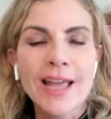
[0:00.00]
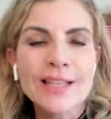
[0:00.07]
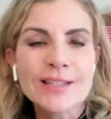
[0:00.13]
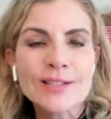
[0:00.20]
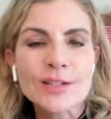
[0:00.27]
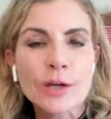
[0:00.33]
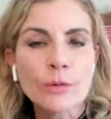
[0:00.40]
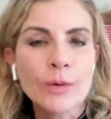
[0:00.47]

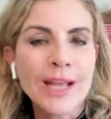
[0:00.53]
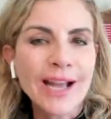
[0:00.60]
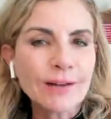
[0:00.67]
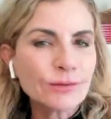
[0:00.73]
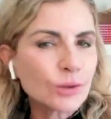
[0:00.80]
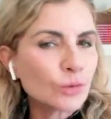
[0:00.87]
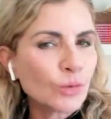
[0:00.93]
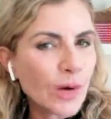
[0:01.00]
And so we
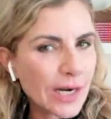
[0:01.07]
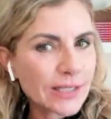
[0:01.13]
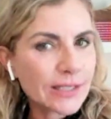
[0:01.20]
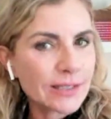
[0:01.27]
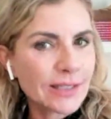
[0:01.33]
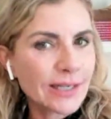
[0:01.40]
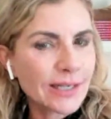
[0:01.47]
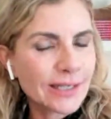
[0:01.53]
have to
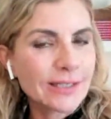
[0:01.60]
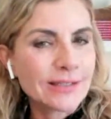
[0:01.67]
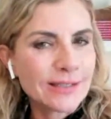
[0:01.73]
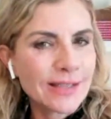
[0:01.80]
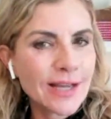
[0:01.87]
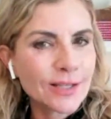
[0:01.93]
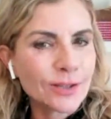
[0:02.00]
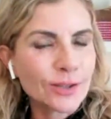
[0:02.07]
recognize
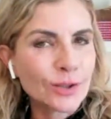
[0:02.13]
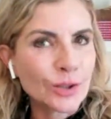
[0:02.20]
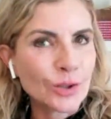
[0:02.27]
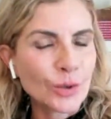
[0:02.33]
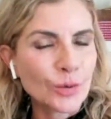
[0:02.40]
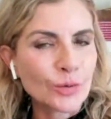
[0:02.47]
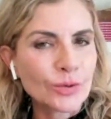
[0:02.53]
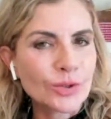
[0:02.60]
that
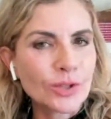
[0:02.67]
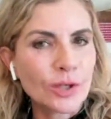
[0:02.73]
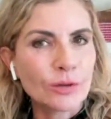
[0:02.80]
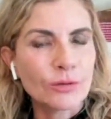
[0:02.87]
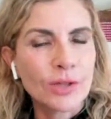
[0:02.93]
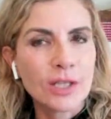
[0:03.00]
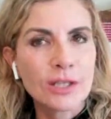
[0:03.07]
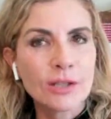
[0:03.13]
too.
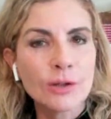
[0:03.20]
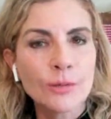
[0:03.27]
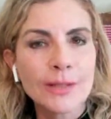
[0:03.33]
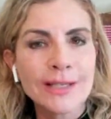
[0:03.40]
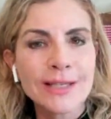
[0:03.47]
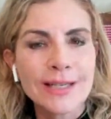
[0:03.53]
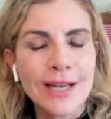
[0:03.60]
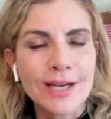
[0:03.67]
So the
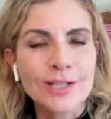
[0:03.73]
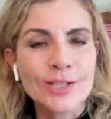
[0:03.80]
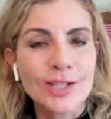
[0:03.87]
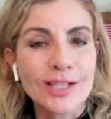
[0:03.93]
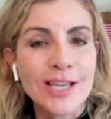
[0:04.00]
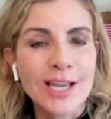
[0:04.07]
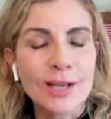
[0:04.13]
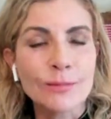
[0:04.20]
human
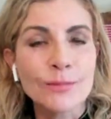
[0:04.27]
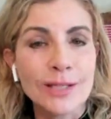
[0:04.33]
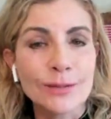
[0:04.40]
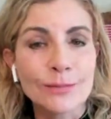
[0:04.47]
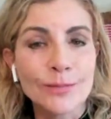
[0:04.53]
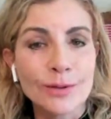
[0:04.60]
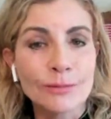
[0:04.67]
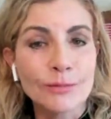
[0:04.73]
connection can be
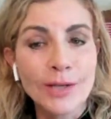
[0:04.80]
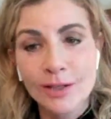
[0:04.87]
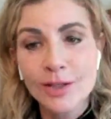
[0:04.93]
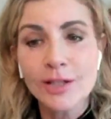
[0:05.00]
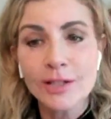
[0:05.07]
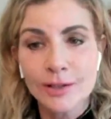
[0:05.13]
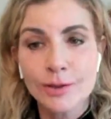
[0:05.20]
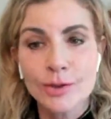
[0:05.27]
we can
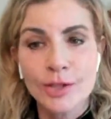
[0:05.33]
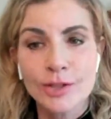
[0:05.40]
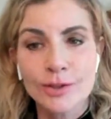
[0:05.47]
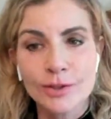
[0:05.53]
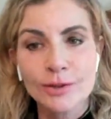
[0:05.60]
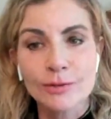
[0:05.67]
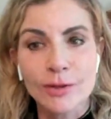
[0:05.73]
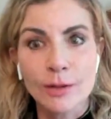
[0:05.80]
call it a
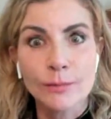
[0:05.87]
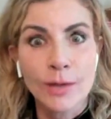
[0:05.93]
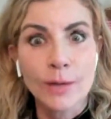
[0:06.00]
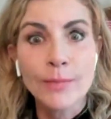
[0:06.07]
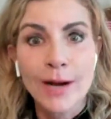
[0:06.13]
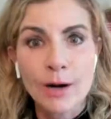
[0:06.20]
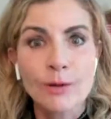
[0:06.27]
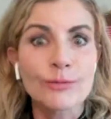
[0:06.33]
drug too,
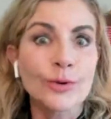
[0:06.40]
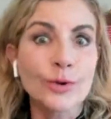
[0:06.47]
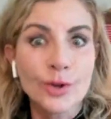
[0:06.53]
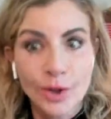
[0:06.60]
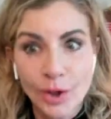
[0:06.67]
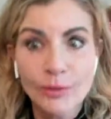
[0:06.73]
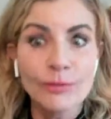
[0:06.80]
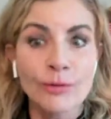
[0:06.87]
a powerful
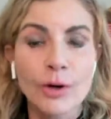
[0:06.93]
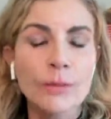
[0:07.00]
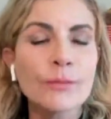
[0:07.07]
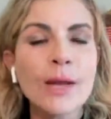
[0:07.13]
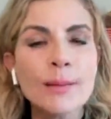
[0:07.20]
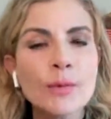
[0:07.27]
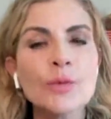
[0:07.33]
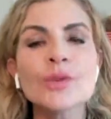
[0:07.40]
good for, or
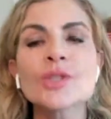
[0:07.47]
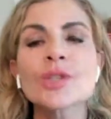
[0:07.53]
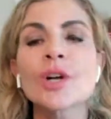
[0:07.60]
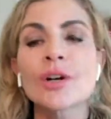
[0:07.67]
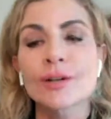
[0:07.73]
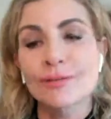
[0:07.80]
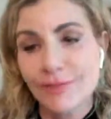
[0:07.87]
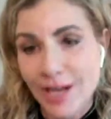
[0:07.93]
maybe we should
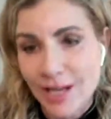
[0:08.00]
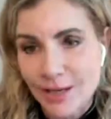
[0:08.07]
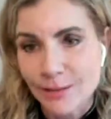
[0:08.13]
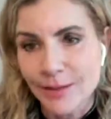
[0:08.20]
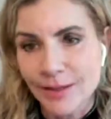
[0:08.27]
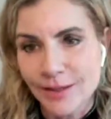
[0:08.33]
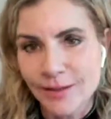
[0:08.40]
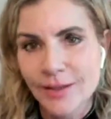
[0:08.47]
call it a vitamin